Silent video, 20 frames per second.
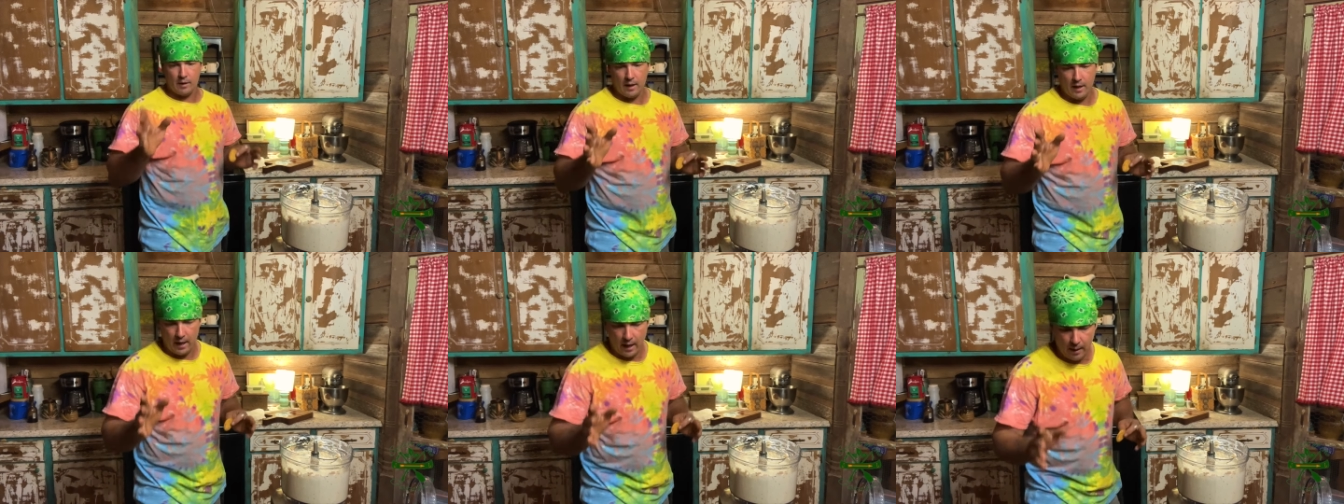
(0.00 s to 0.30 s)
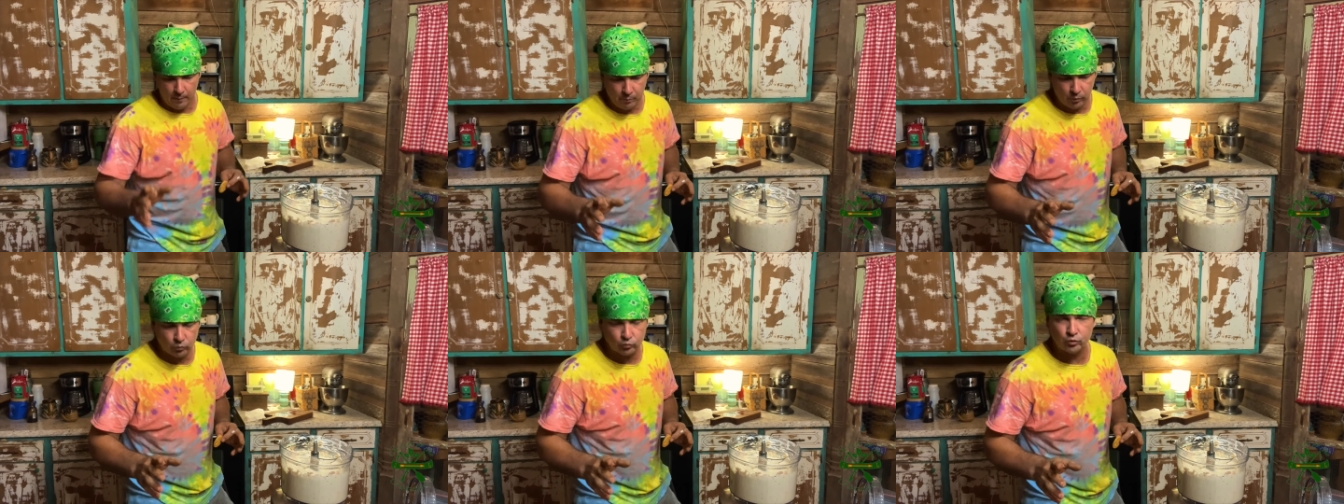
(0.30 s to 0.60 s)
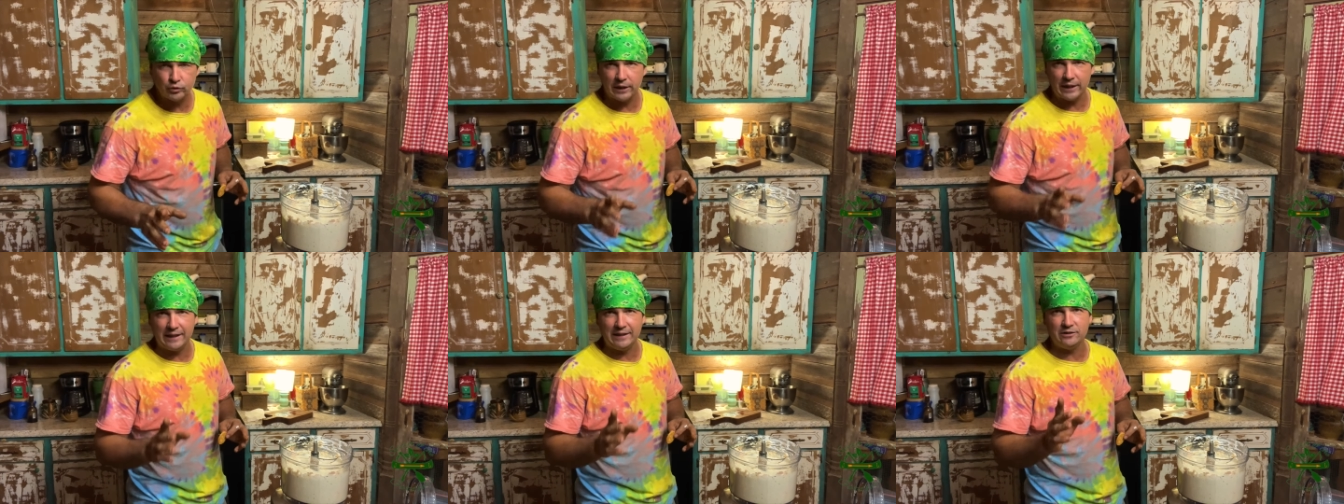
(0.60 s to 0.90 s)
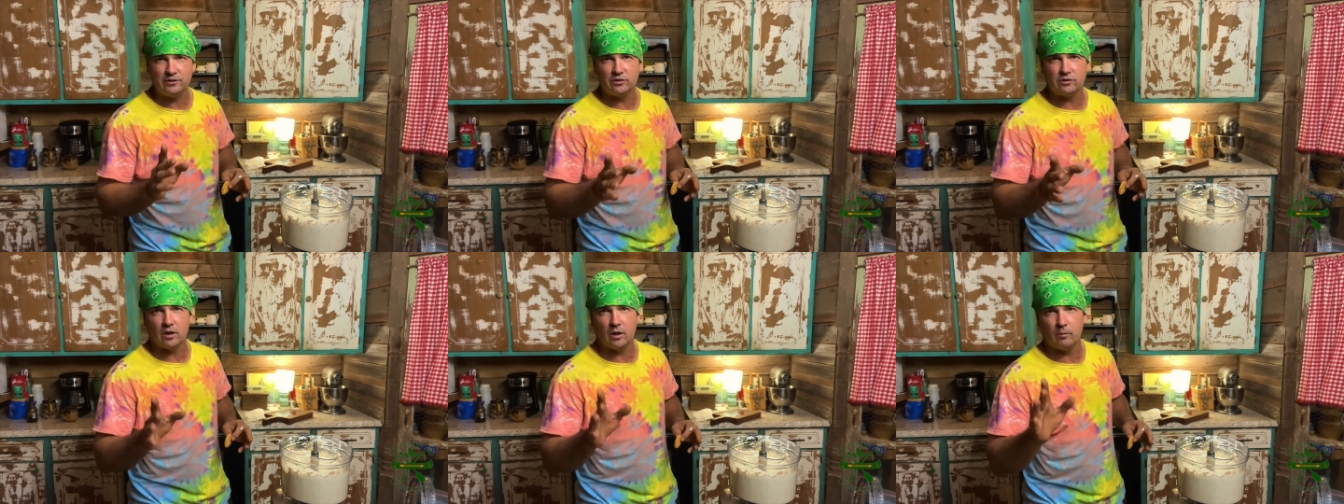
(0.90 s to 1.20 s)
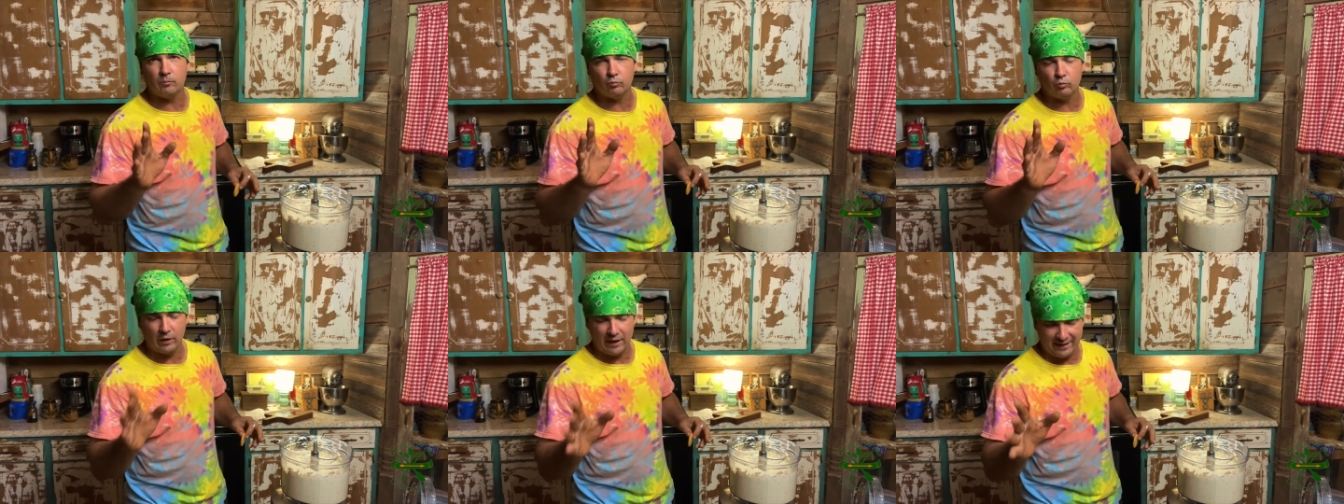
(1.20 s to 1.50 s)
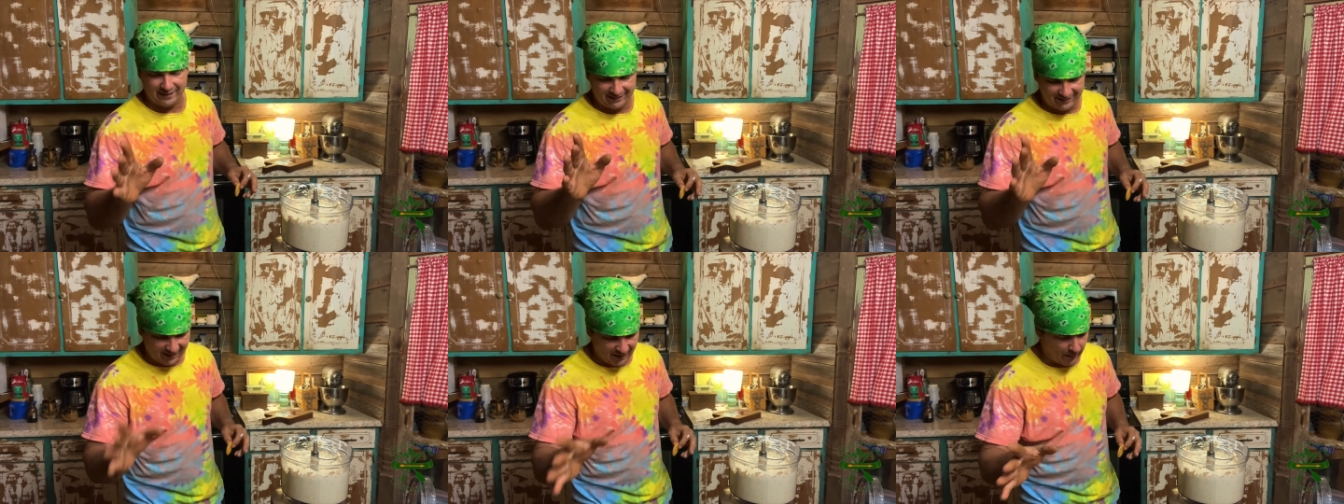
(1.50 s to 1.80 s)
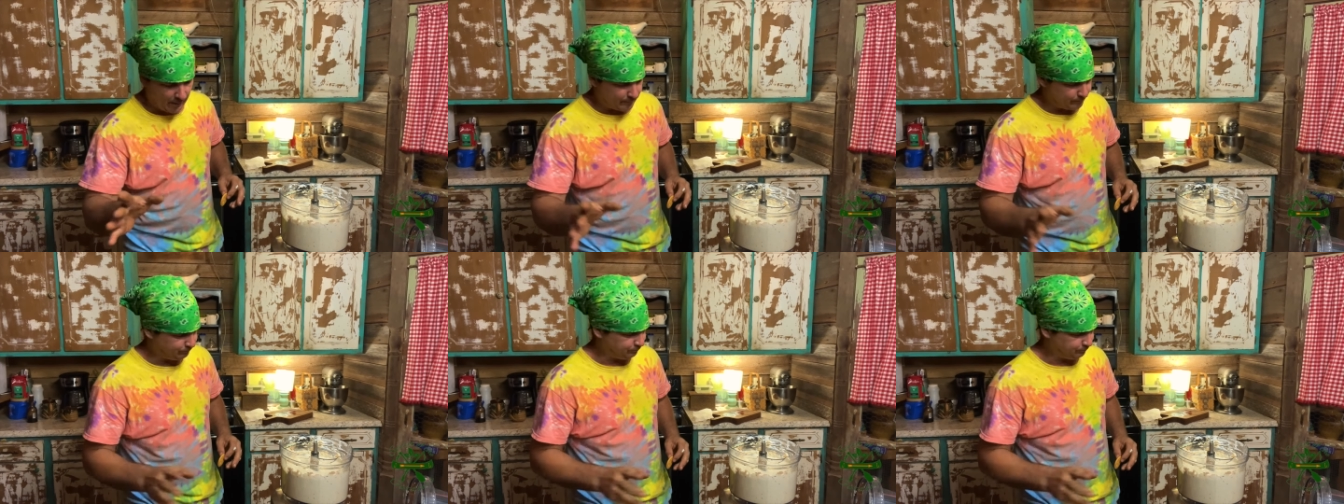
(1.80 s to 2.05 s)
I'm gonna tell you something right now.